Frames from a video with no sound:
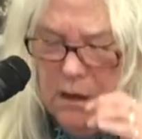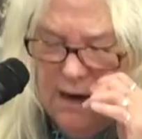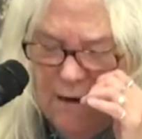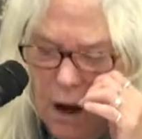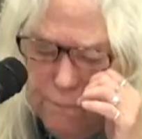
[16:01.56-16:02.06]

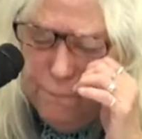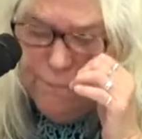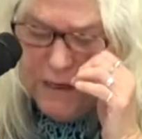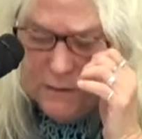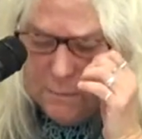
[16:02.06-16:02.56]
and
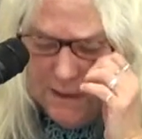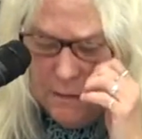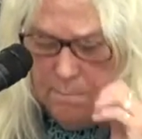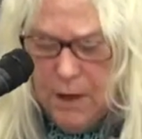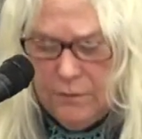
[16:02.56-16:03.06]
unfit to be
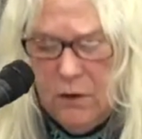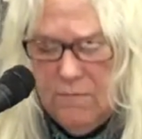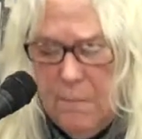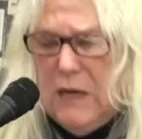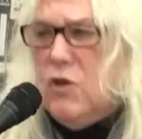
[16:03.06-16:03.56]
the mother
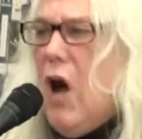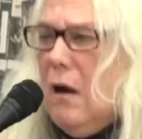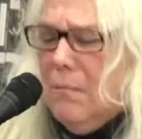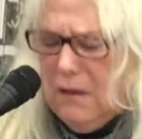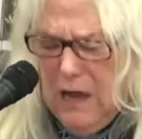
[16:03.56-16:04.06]
of my
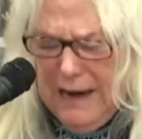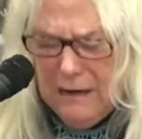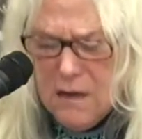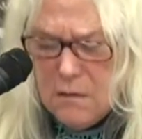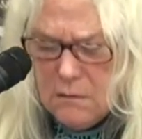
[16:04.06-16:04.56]
daughter
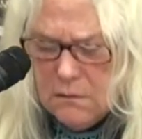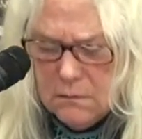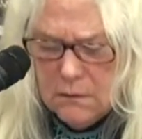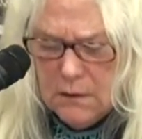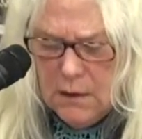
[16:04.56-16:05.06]
Milana,
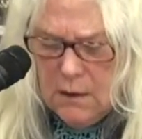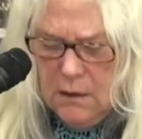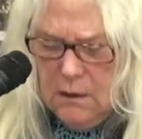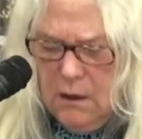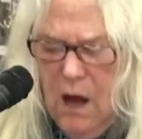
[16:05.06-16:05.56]

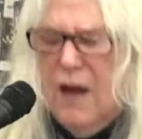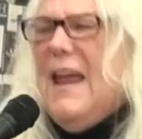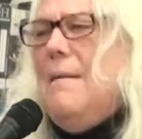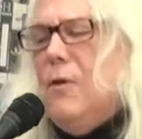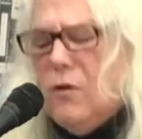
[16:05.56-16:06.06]

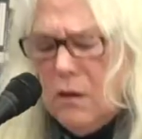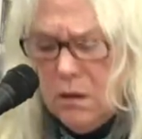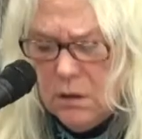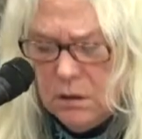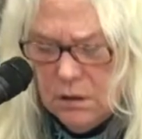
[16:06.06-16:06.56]
unable
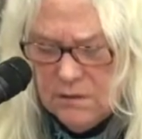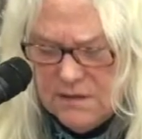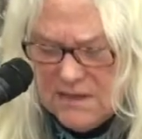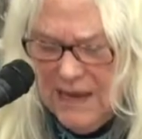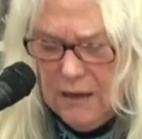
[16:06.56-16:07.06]

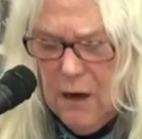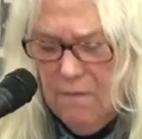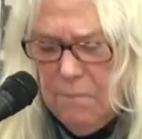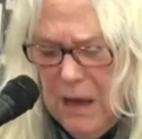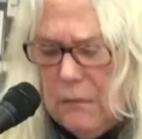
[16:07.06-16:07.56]
to take
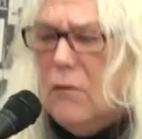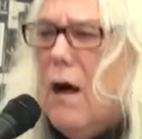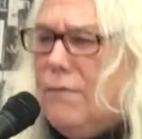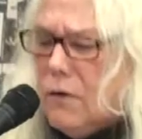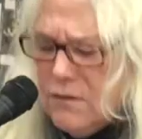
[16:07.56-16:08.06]
care of my
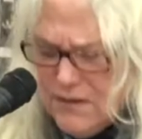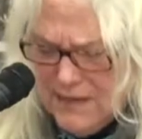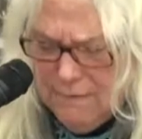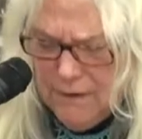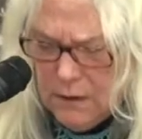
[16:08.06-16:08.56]
lover
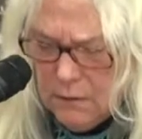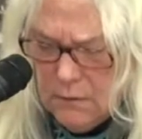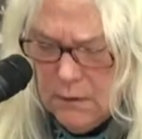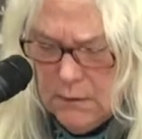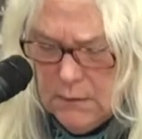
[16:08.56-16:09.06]

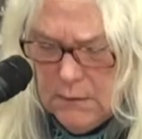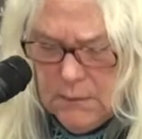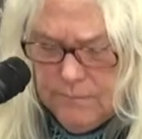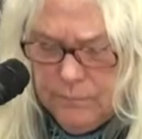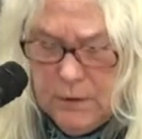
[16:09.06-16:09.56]
Stephen,
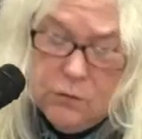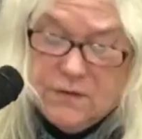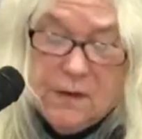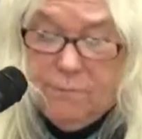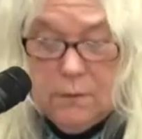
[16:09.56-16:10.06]
who
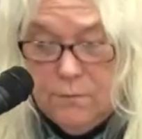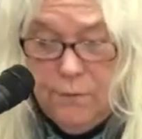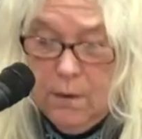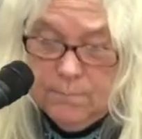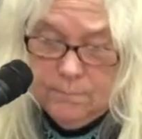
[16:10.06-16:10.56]
suffered
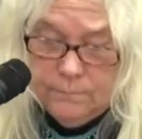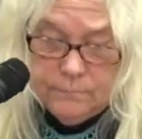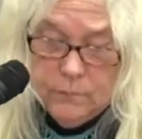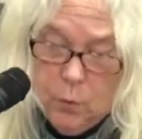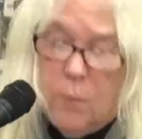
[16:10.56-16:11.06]
from
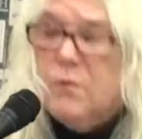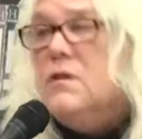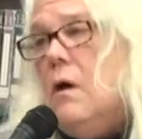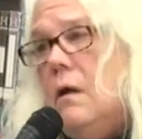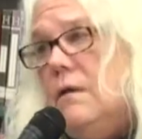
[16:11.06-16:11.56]
what was
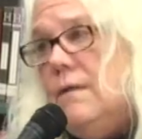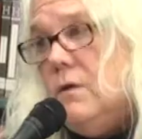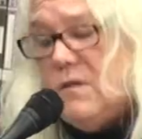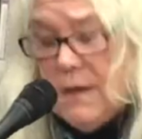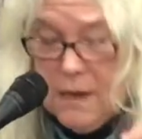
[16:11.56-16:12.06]
called in
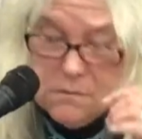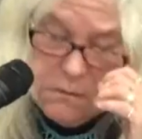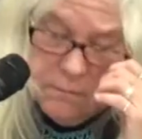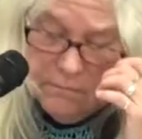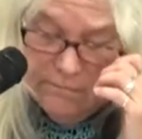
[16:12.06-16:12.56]
those days
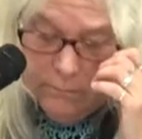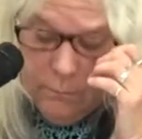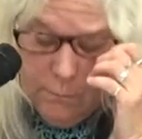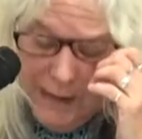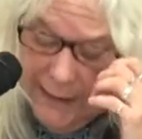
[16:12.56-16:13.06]

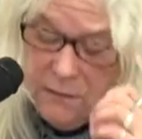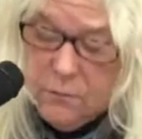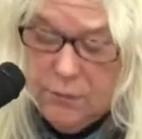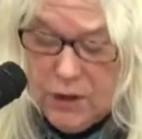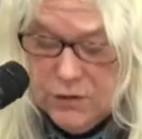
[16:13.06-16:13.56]
manic
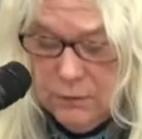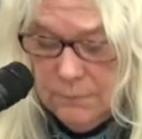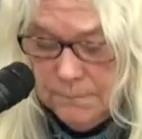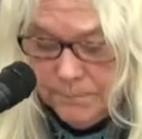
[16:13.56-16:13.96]
depression.